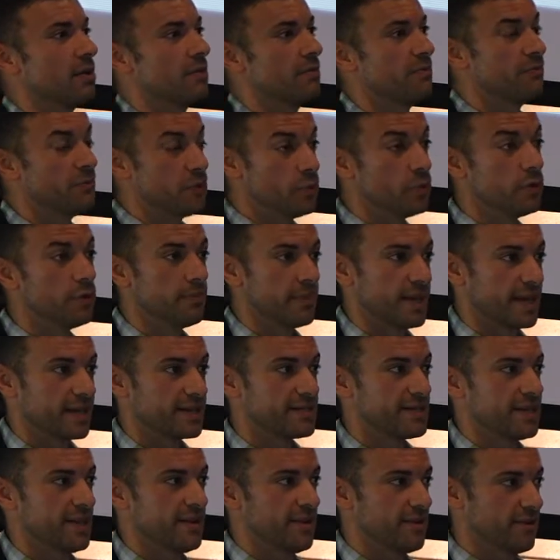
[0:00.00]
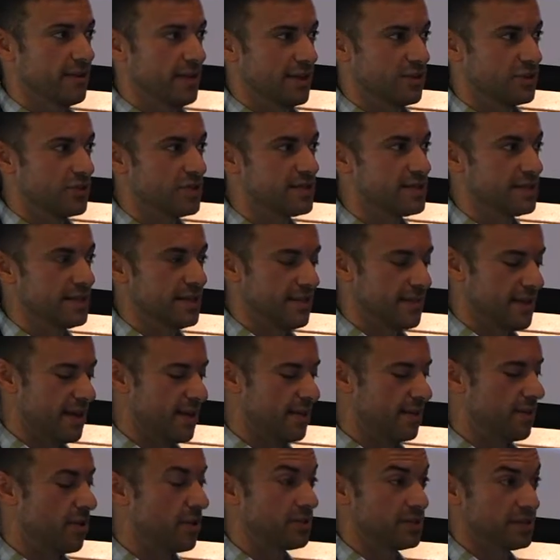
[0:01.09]
fuel mix in their electricity
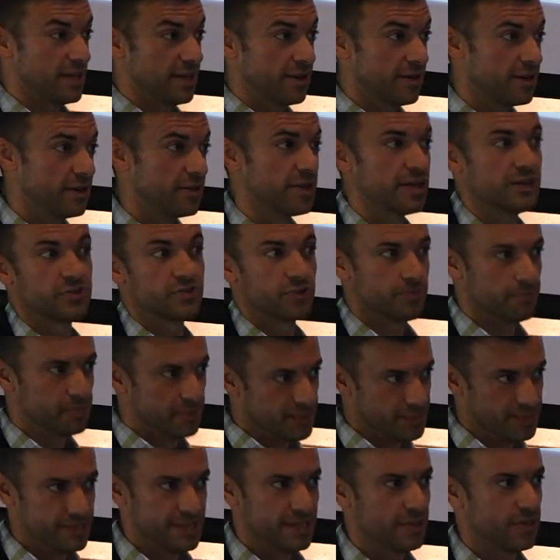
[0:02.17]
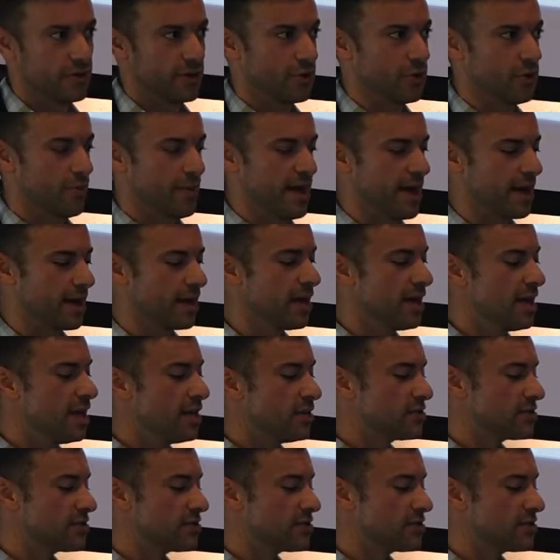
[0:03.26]
than Ontario does, or BC or Quebec.